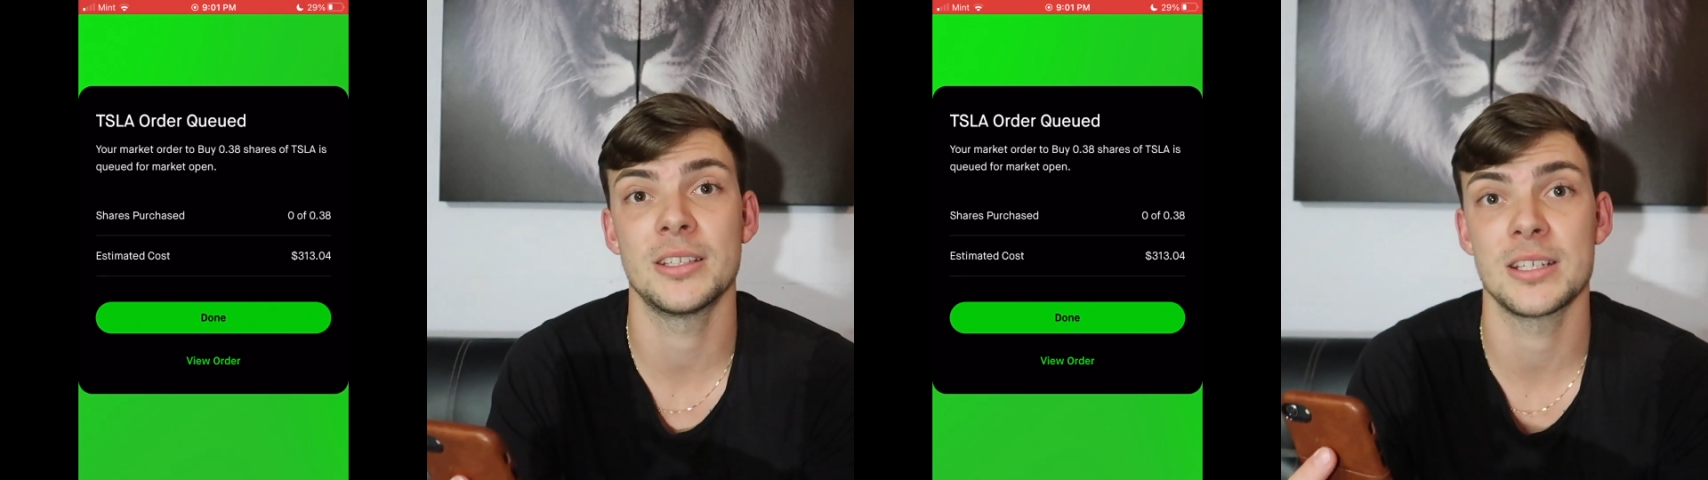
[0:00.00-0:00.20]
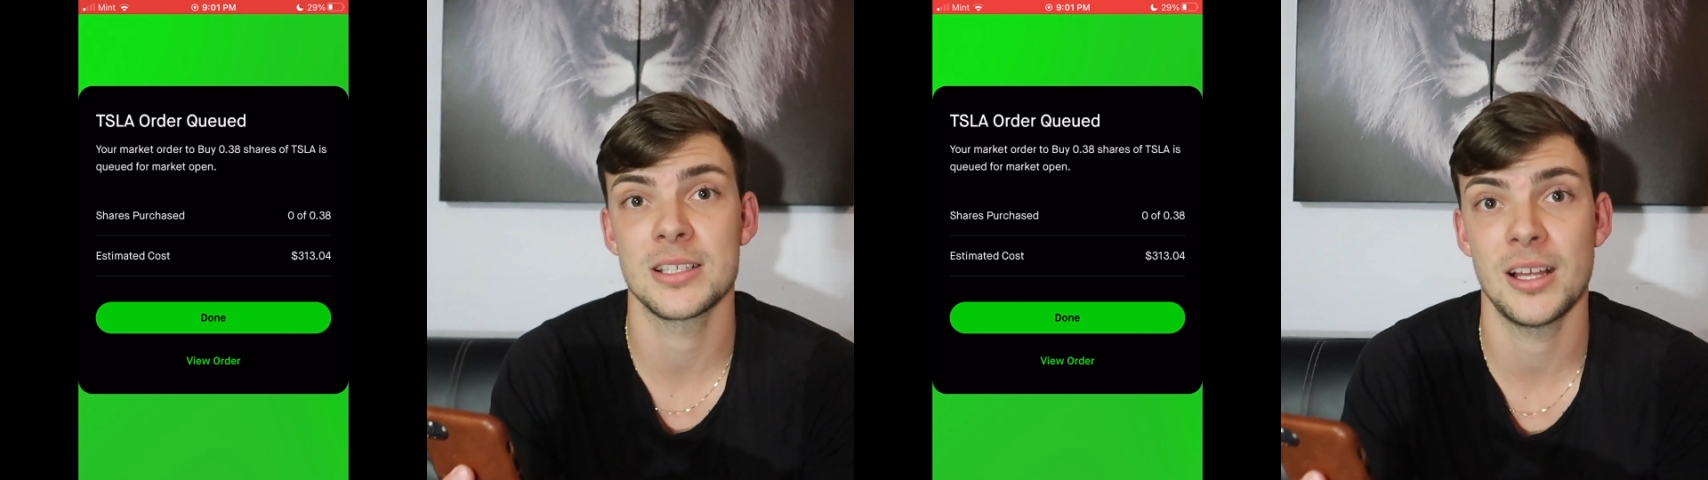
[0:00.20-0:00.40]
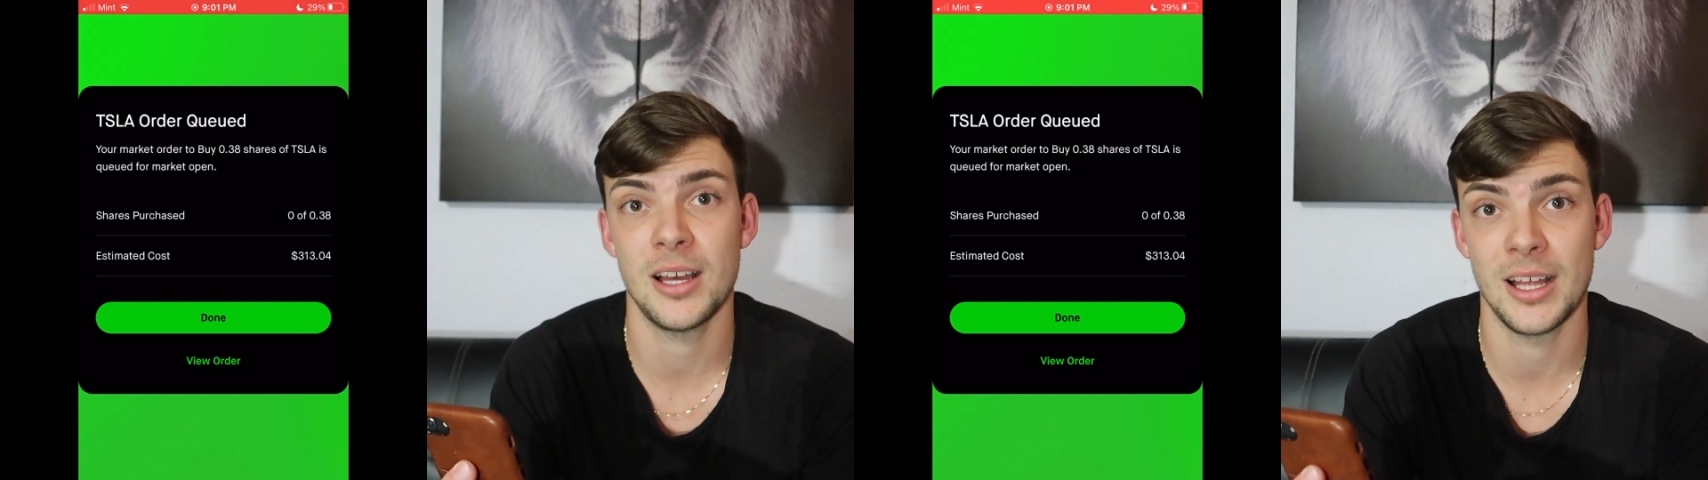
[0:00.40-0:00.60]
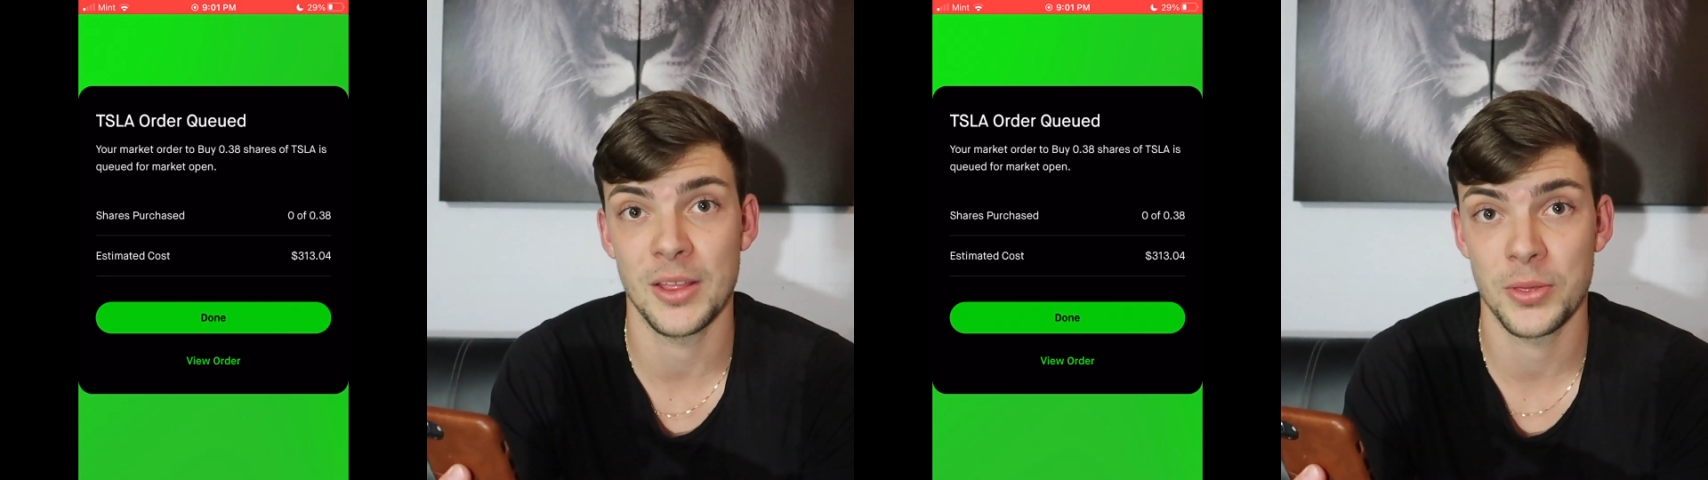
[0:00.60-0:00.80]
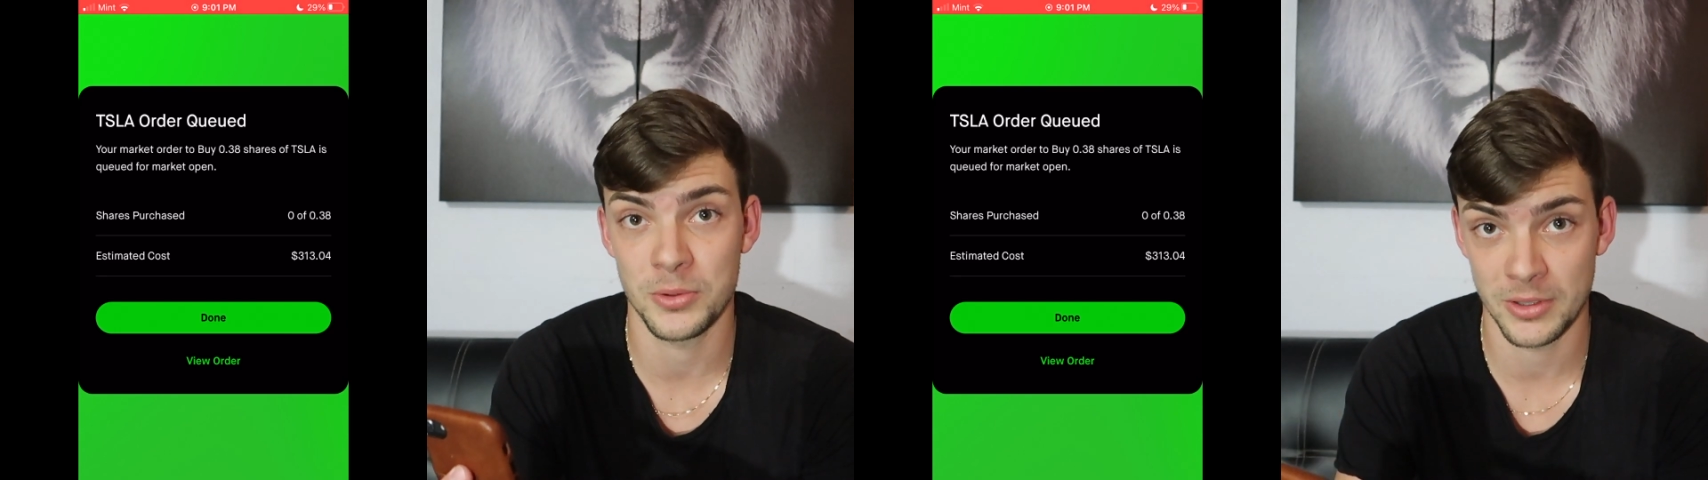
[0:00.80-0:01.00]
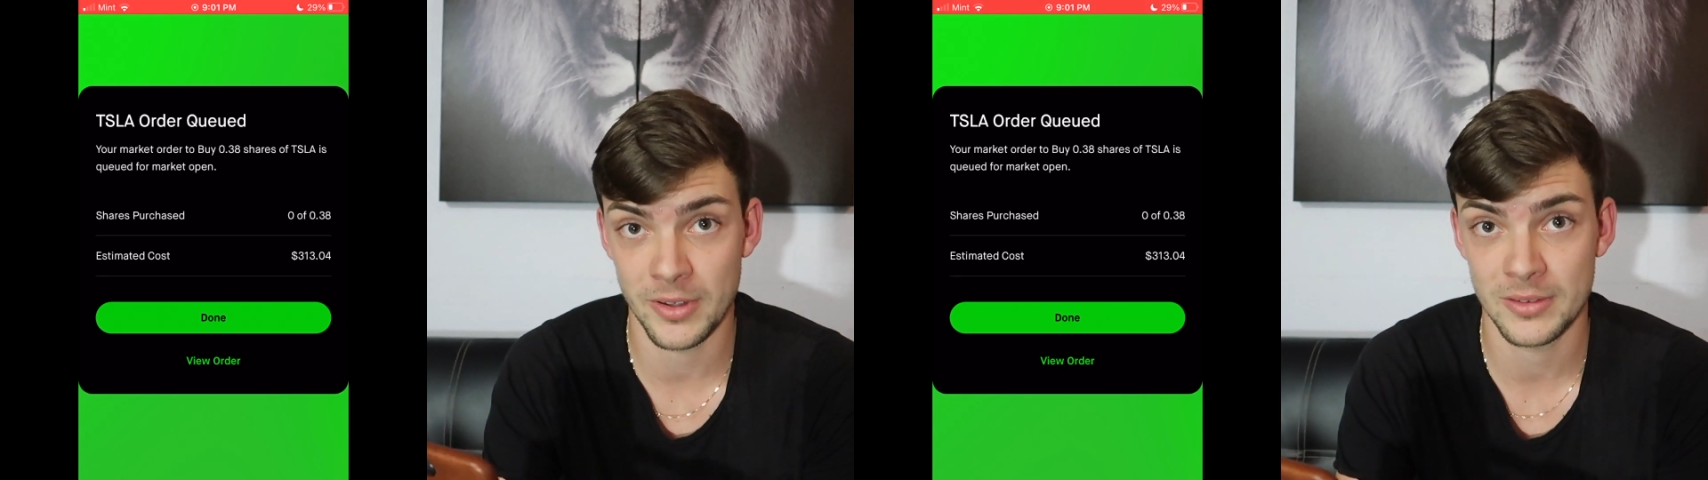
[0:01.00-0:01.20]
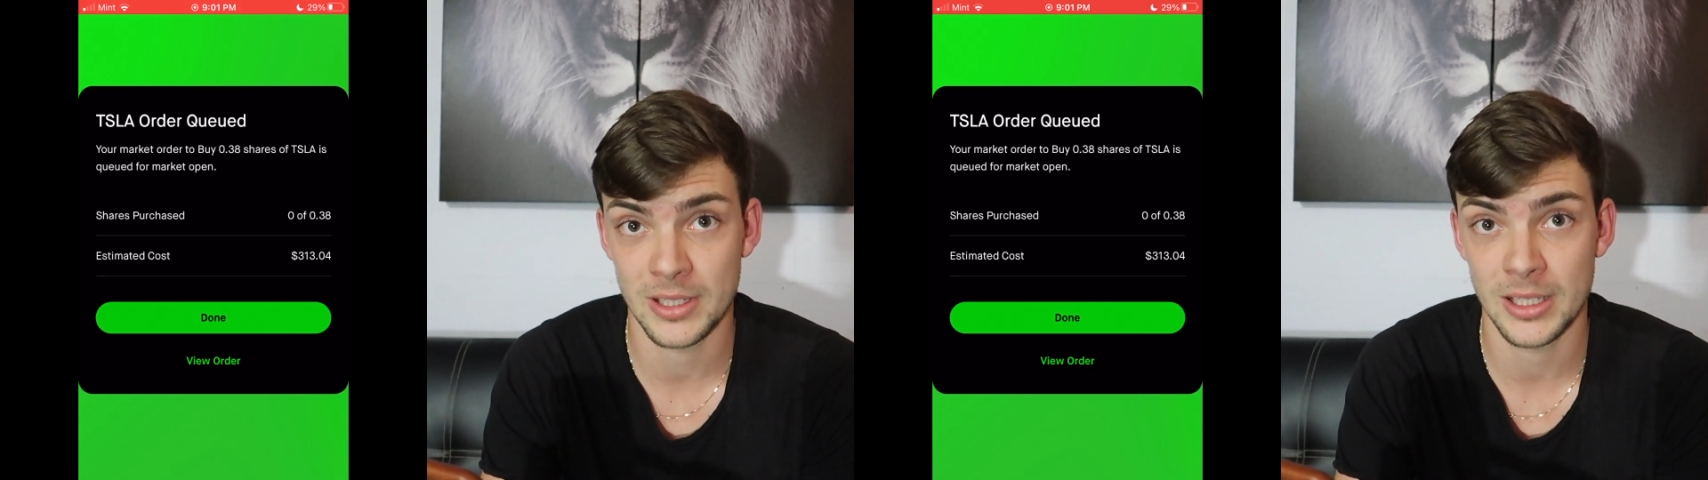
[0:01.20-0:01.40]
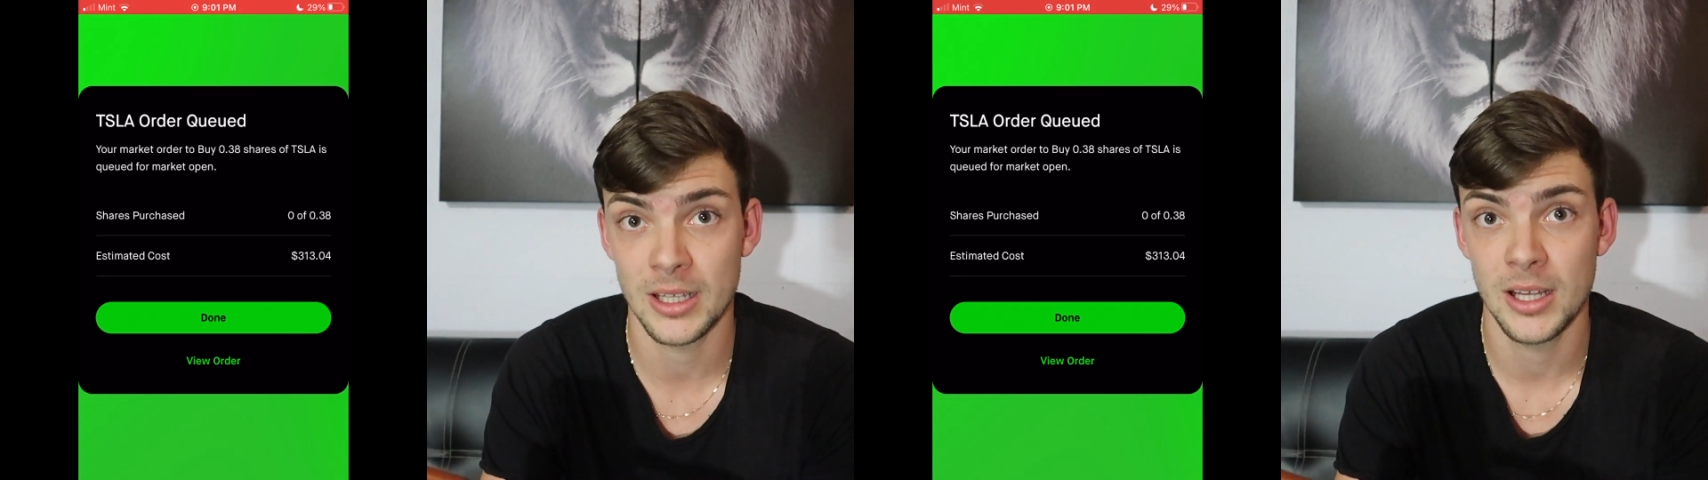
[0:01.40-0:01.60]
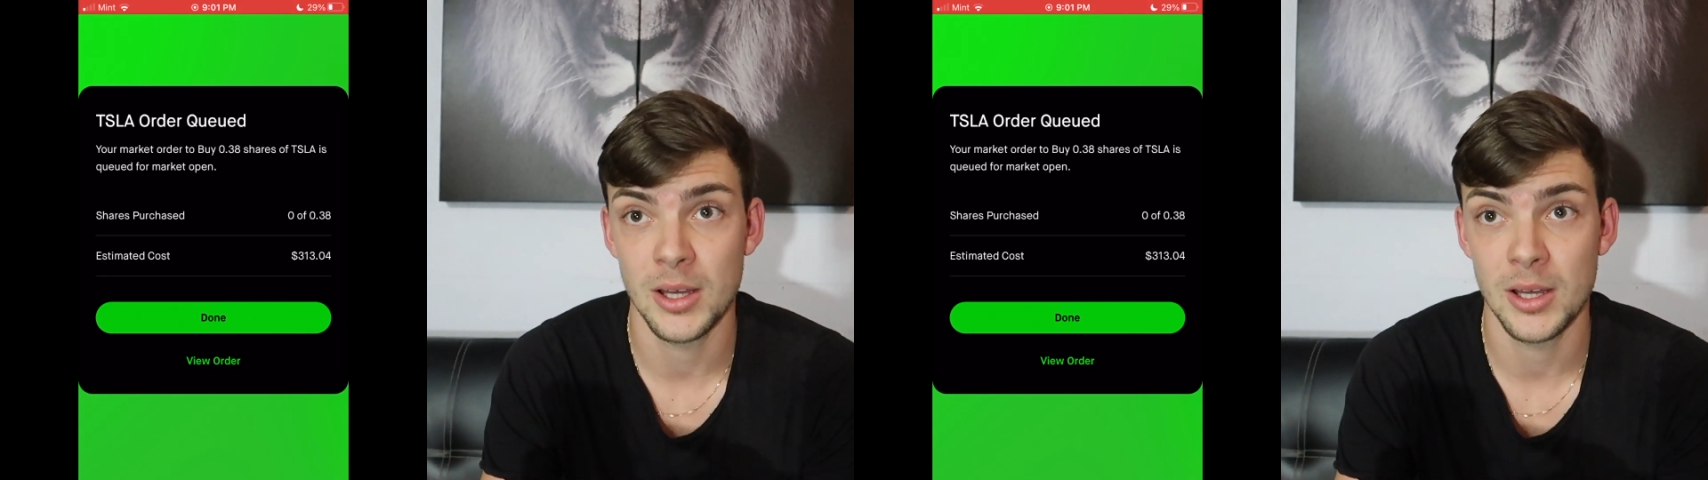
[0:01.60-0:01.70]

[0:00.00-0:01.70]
Tesla at 350,